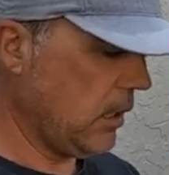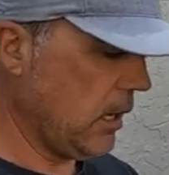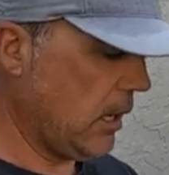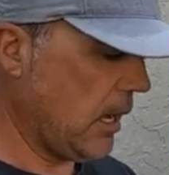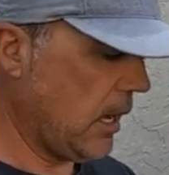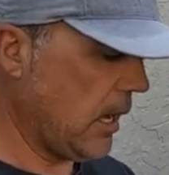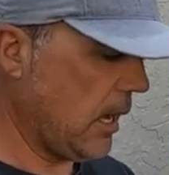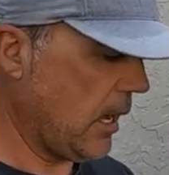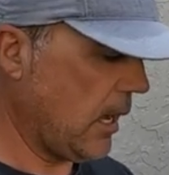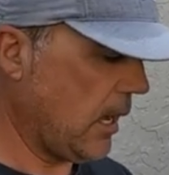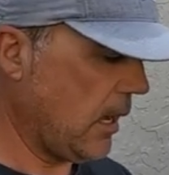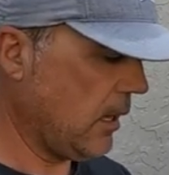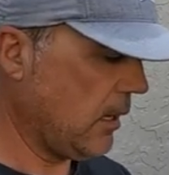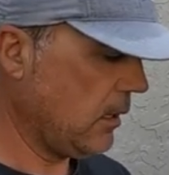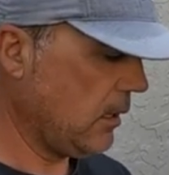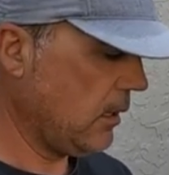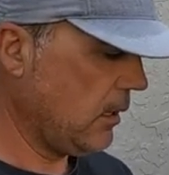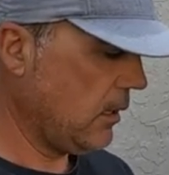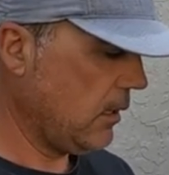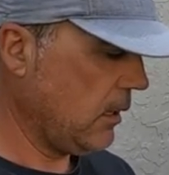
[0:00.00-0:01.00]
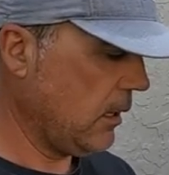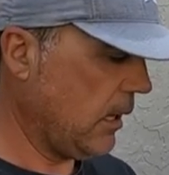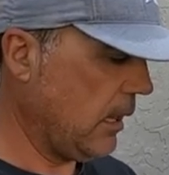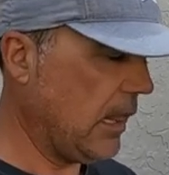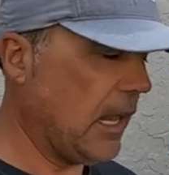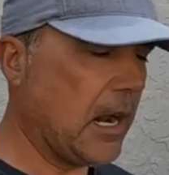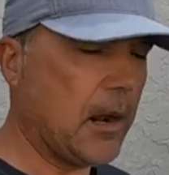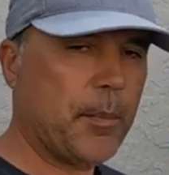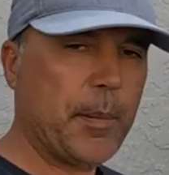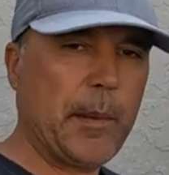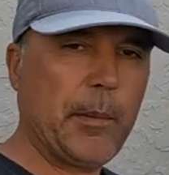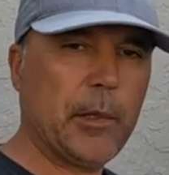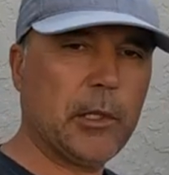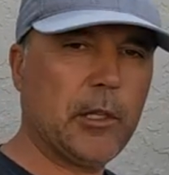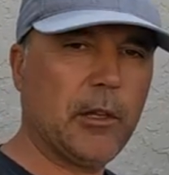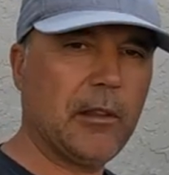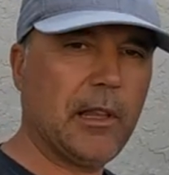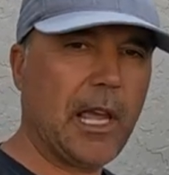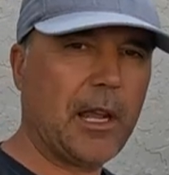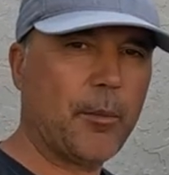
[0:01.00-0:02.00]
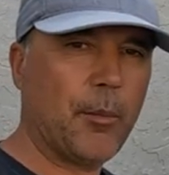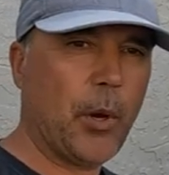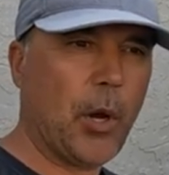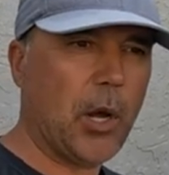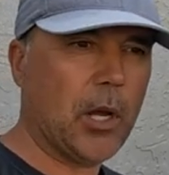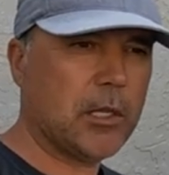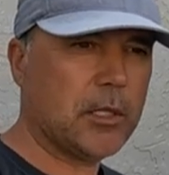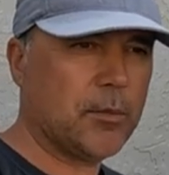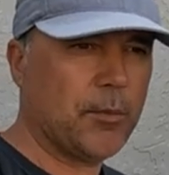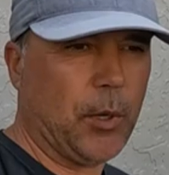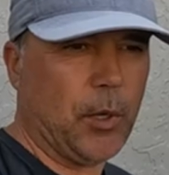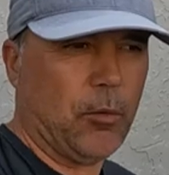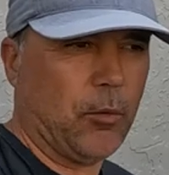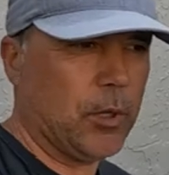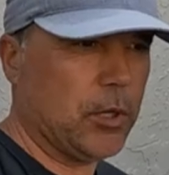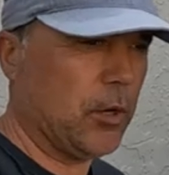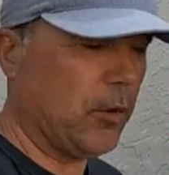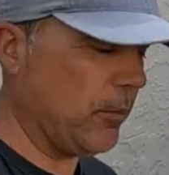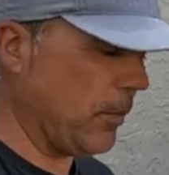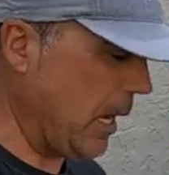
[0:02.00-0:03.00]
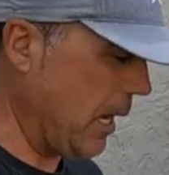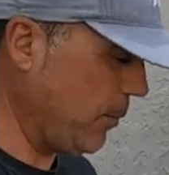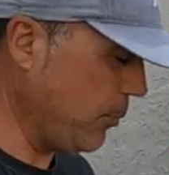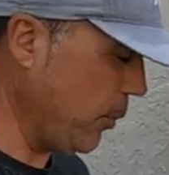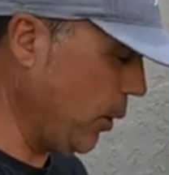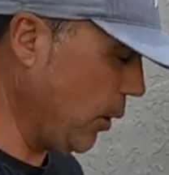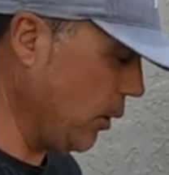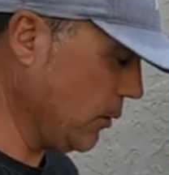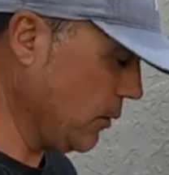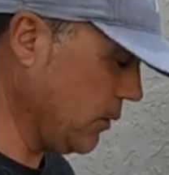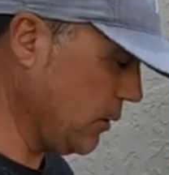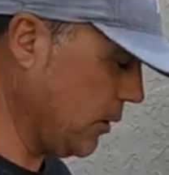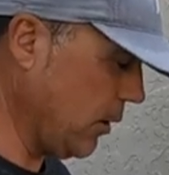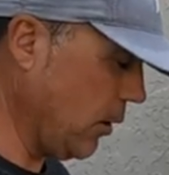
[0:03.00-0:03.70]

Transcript: Uh, a lot of people don't like bones, but we don't mind bones.